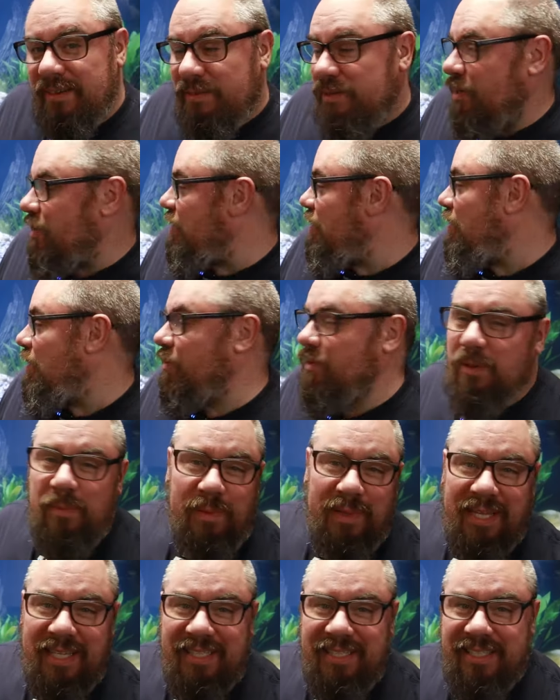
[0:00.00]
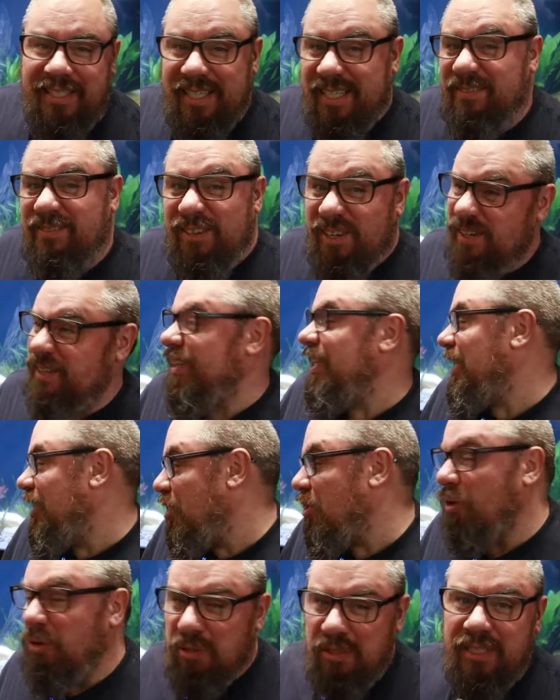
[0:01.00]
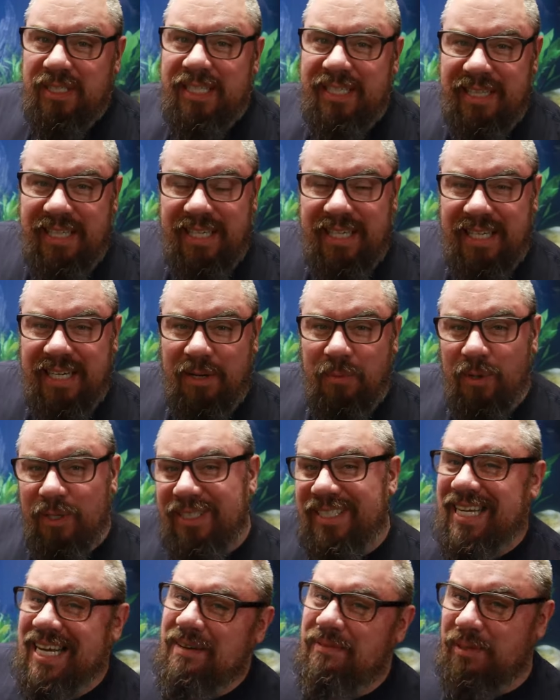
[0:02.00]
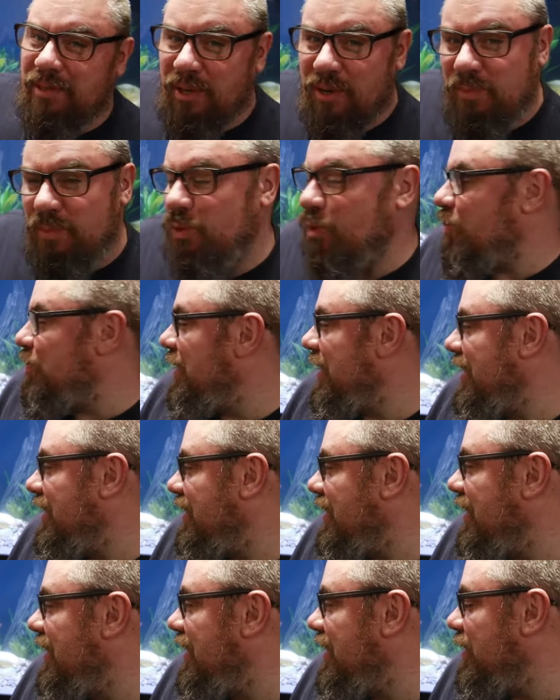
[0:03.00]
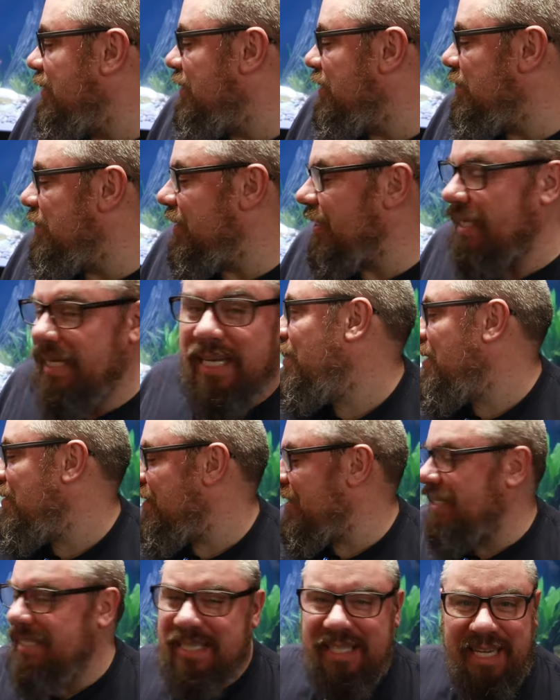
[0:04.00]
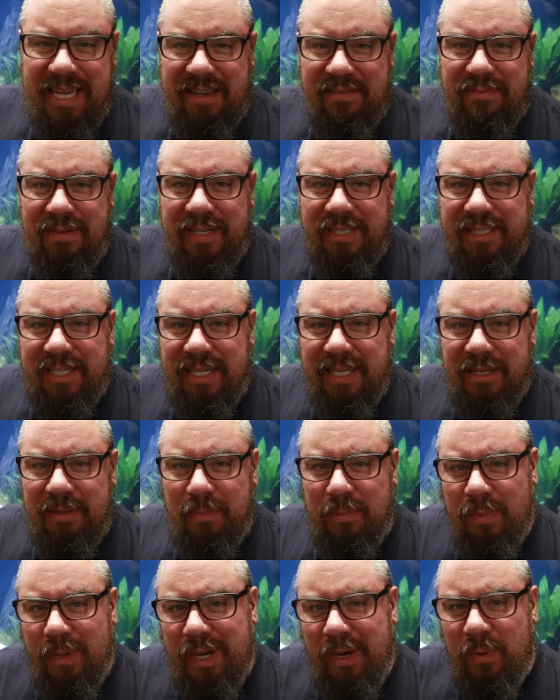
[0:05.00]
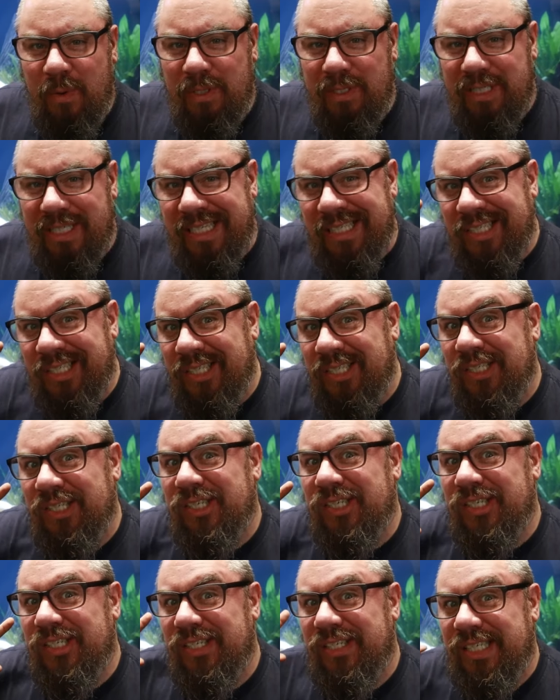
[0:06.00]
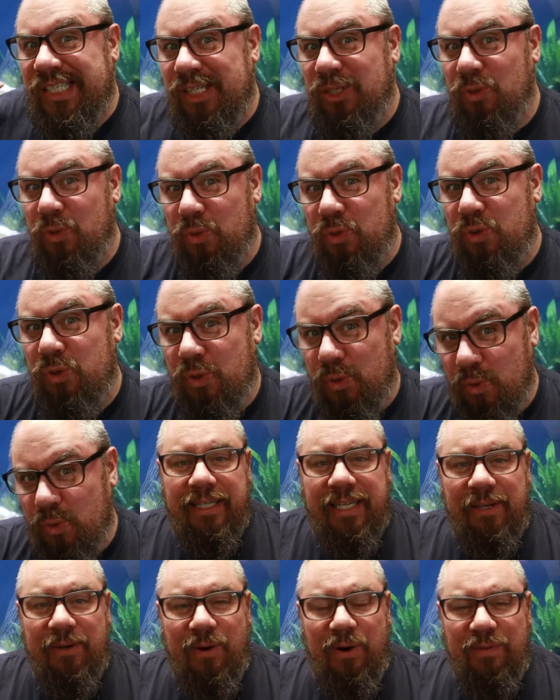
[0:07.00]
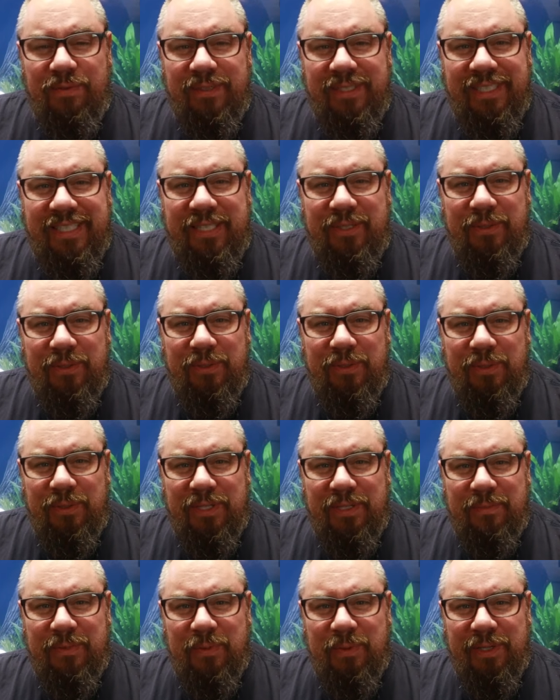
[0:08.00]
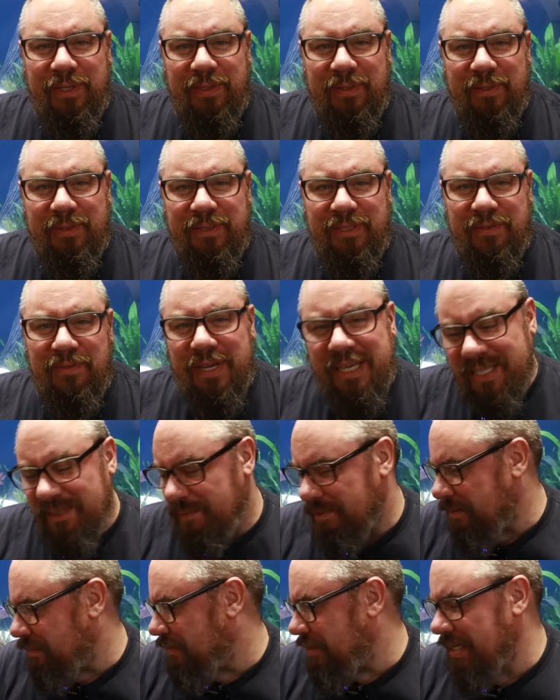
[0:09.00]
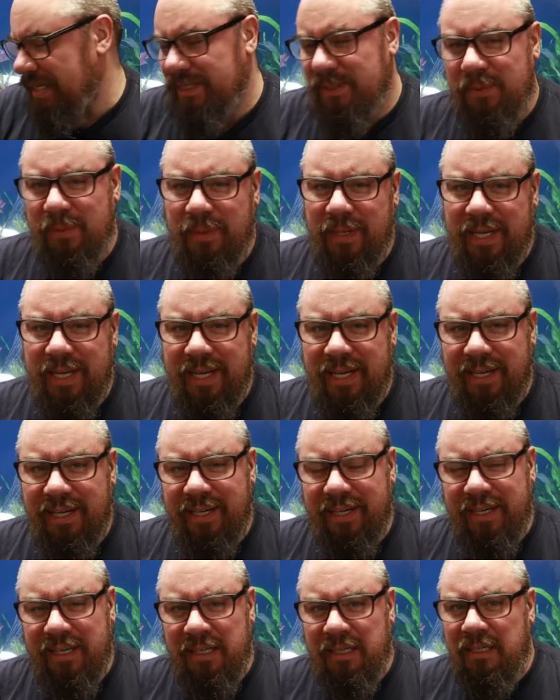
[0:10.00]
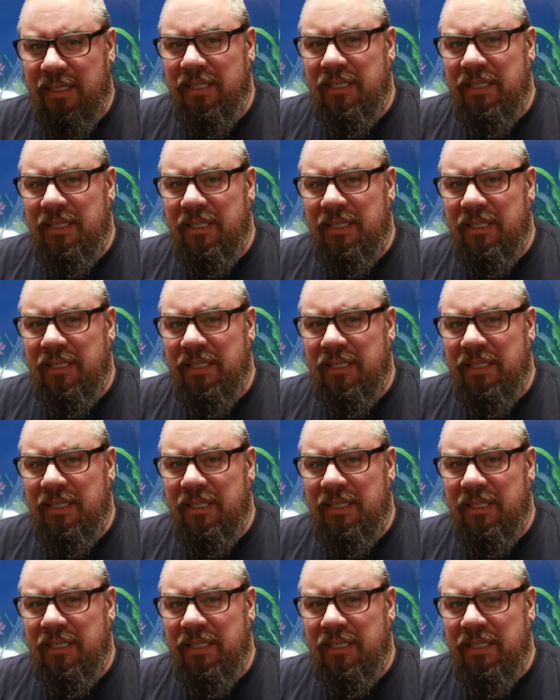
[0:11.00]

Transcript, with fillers: I've got all the plants that I've currently got in there. I want to have a lot more plants in here ultimately. About ready to get fish in, but I want to consider C O two. Now often C O two can be one of those divisive subjects where